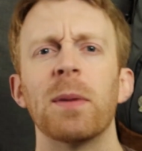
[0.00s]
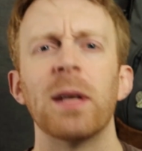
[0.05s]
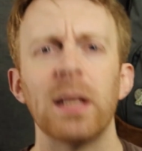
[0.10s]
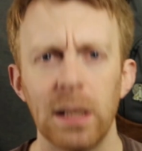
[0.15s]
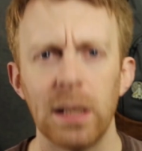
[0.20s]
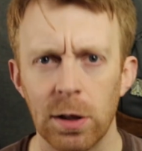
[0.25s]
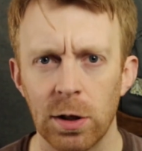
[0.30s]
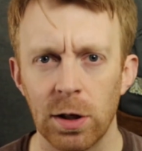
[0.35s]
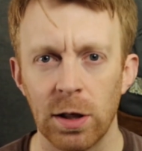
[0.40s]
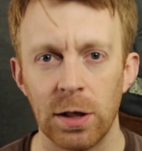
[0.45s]

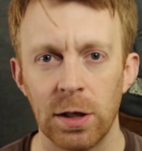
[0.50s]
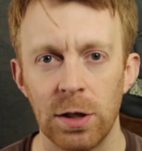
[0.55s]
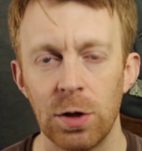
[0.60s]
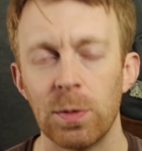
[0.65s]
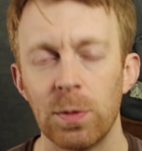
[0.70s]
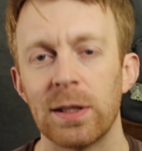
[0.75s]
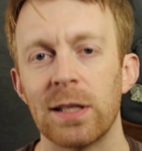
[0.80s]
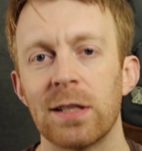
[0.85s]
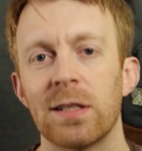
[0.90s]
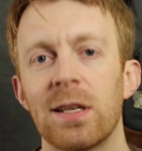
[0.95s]
are going to do with
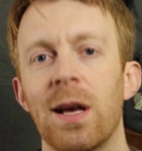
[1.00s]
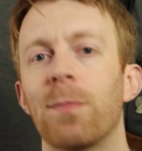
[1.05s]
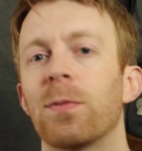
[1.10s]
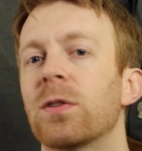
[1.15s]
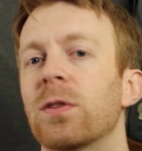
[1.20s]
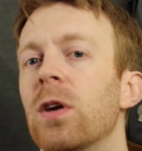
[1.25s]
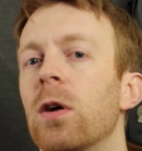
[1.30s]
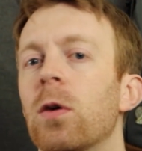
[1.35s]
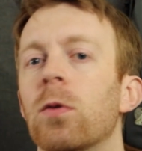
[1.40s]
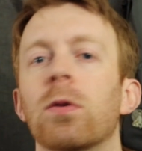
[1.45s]
this
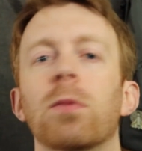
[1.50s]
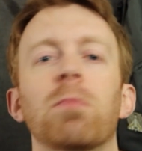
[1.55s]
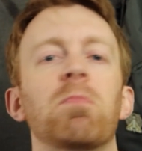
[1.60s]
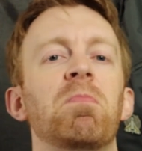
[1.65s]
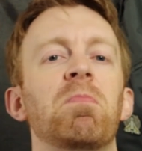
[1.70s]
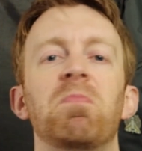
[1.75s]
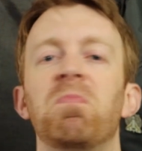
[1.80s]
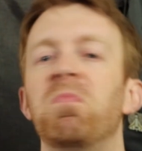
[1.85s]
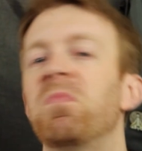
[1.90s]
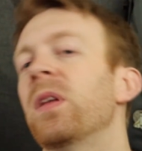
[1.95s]
episode
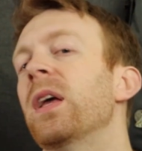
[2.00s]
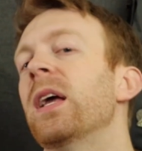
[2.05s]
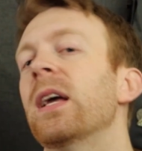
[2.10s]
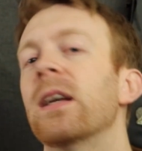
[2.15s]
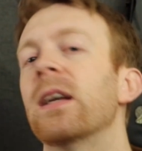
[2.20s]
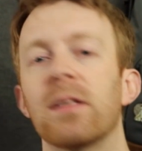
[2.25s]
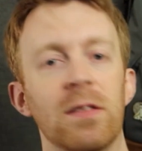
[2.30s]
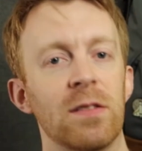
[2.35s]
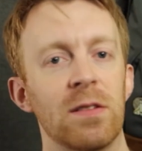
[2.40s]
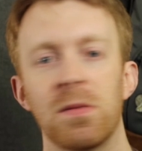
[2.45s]

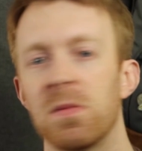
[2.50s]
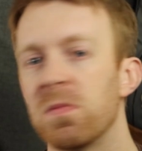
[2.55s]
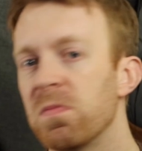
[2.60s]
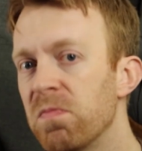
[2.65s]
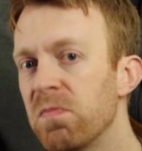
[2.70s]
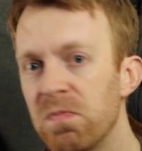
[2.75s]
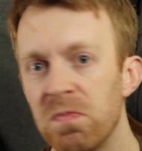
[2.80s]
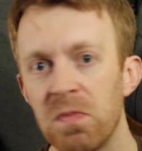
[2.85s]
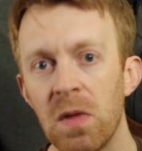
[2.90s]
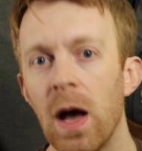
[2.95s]
is
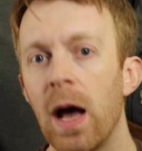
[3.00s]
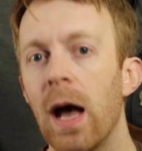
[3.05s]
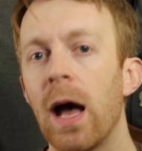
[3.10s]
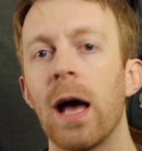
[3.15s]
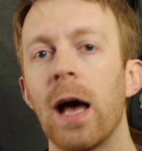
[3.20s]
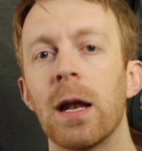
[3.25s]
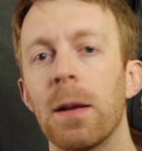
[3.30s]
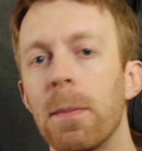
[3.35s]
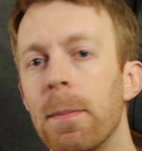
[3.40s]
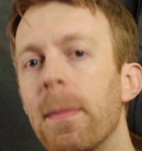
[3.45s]

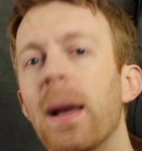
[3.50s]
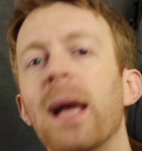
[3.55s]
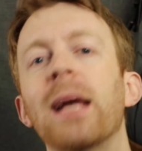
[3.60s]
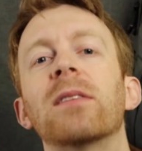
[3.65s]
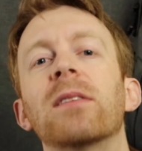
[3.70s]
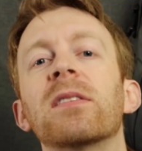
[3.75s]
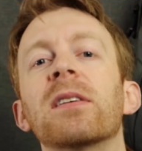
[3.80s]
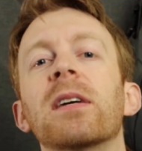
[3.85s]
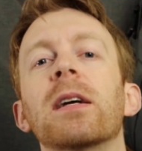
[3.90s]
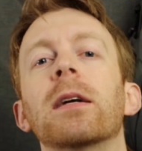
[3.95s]
an
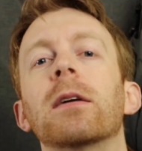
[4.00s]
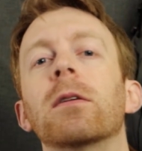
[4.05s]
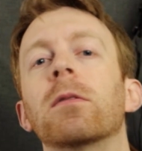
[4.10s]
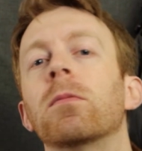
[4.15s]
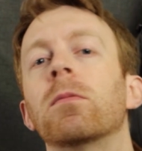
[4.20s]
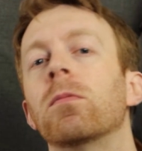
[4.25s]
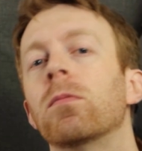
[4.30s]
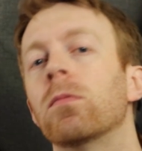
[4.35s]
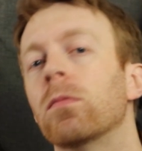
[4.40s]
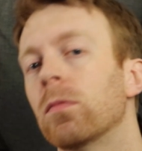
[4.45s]
amazing
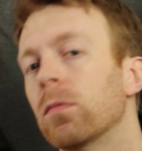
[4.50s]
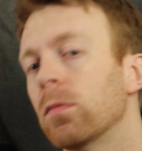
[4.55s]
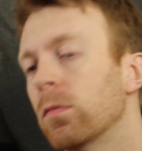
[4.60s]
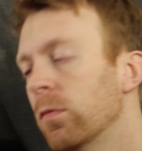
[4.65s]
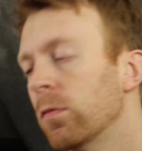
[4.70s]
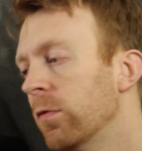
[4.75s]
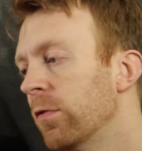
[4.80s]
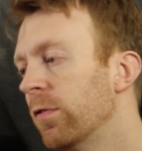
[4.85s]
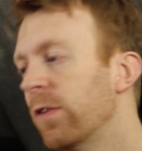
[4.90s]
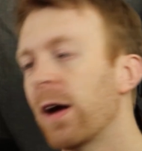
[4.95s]

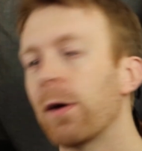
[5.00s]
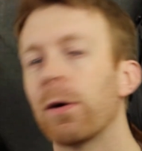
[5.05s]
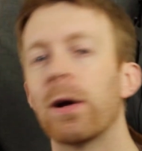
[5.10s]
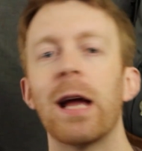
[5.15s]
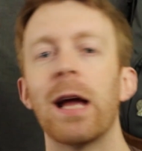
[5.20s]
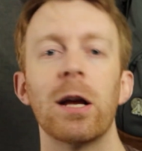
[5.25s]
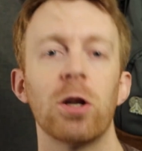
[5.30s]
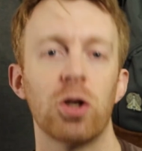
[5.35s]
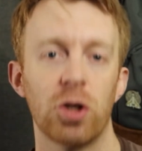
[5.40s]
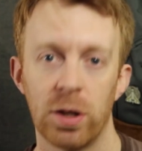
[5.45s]

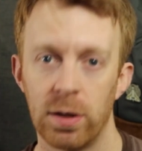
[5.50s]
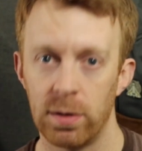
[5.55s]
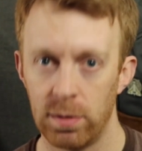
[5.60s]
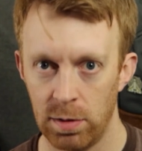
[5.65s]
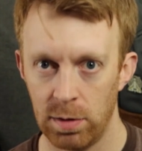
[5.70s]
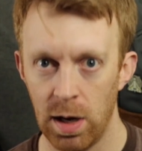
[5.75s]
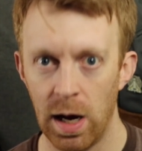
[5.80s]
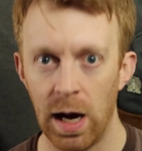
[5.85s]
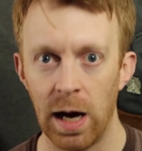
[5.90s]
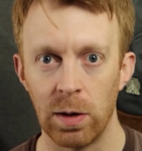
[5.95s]
variation
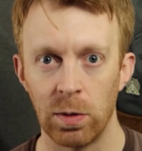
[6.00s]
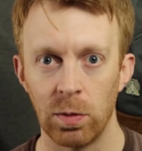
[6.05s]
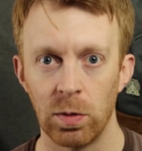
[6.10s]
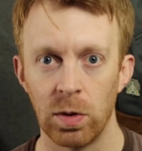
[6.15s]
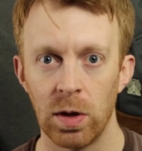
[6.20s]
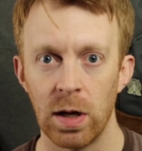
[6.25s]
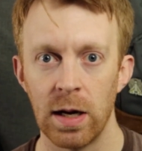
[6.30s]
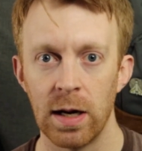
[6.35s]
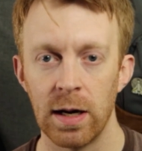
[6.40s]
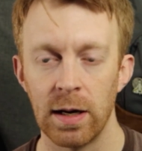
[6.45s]
on
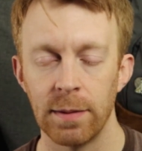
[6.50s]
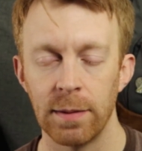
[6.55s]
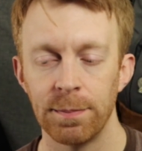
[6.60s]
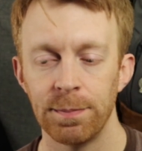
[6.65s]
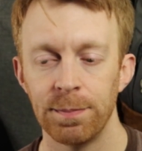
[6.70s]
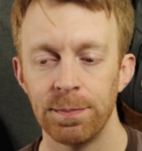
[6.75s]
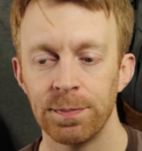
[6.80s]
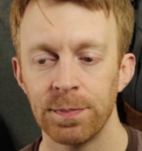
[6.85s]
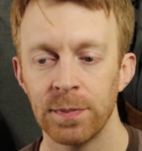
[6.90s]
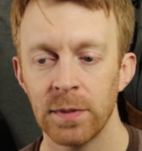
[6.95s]

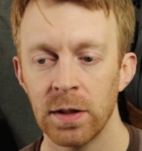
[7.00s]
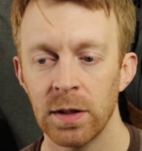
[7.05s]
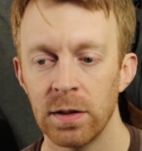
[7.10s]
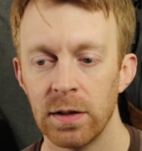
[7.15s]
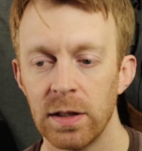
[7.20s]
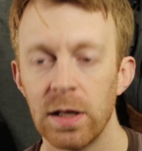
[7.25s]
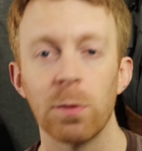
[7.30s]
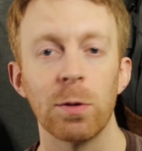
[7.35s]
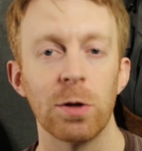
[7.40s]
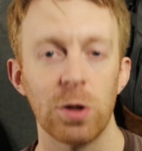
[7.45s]
the
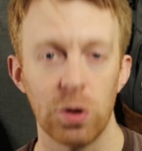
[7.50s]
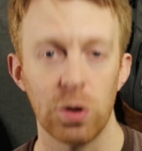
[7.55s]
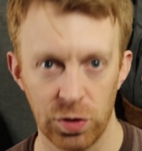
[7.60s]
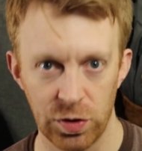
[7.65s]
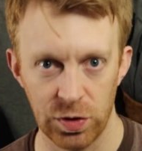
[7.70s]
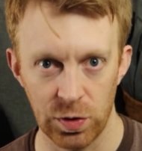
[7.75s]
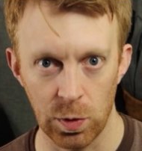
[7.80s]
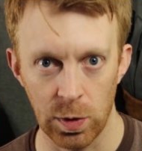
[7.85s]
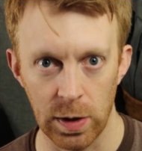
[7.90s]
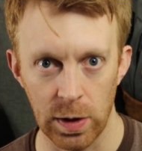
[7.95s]
original
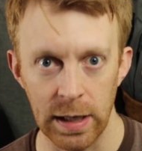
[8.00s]
story.